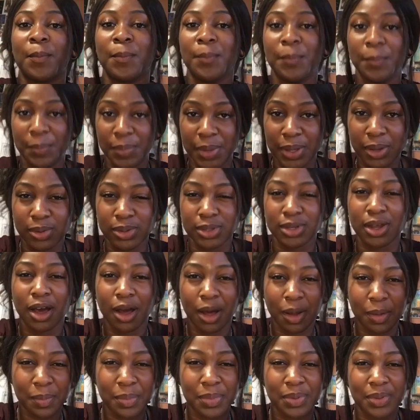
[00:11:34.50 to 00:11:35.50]
build
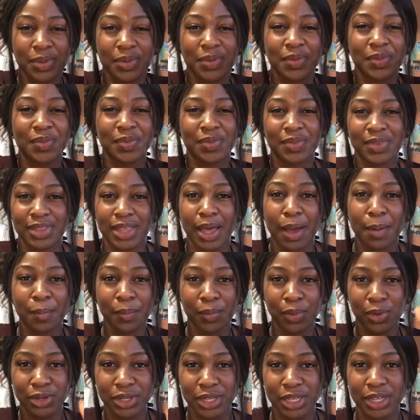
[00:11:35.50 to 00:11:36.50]
up that
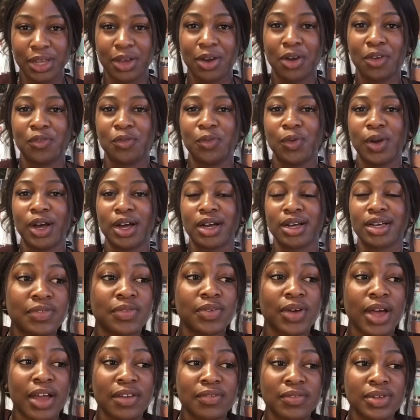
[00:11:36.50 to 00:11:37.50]
body of work.
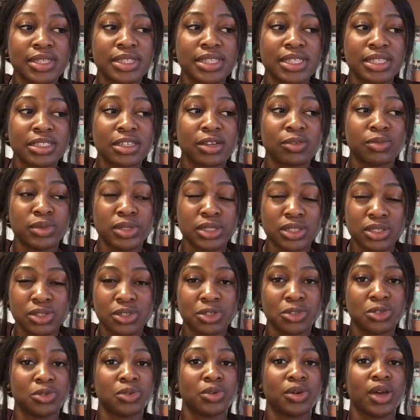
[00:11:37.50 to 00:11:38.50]
Everything that we
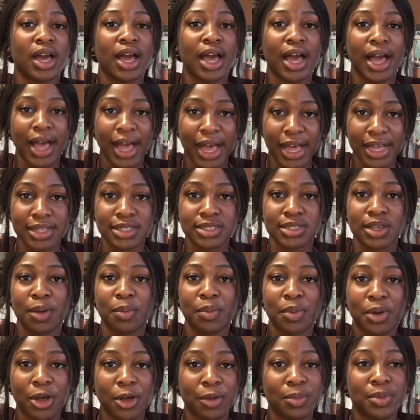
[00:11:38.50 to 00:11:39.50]
do has a
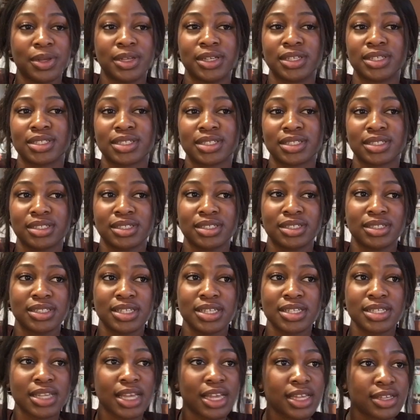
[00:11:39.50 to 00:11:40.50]
purpose.
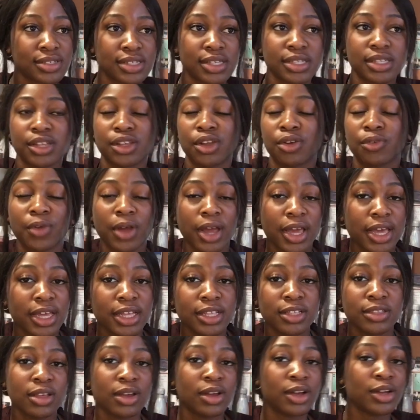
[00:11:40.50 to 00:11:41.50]
This essay that you're
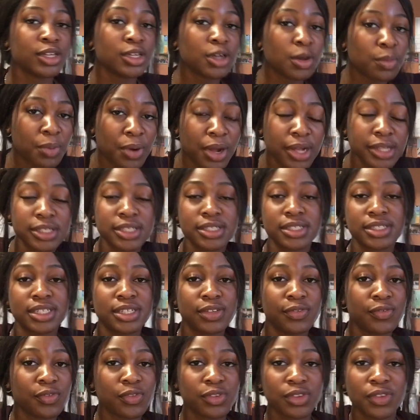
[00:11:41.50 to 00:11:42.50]
writing, you're practicing
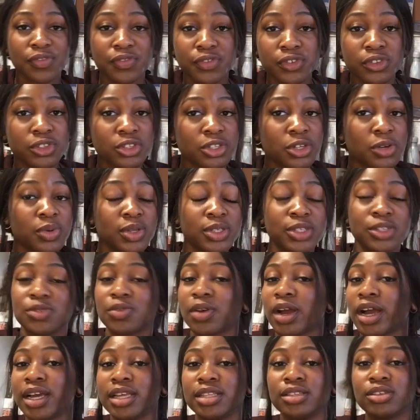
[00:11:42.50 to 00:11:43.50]
for the future when you're
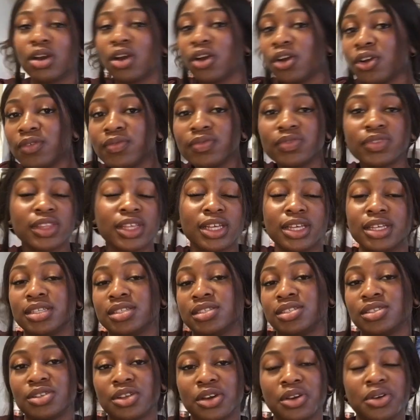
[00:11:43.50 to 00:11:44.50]
writing your own things,
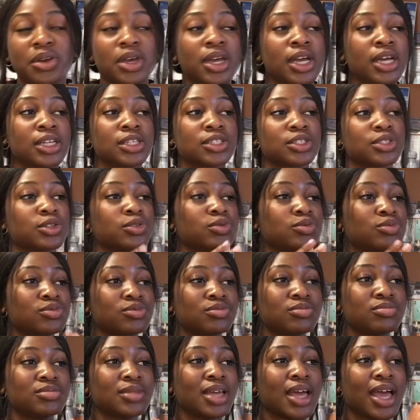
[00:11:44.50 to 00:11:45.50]
you know? So
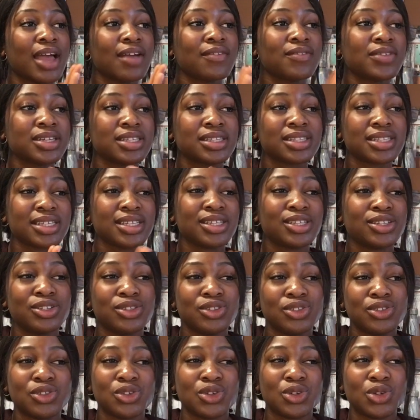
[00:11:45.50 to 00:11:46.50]
everything you
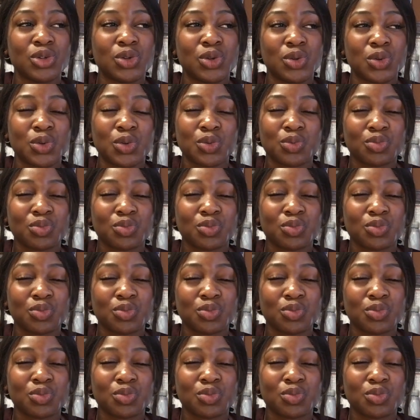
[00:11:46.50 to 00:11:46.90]
do,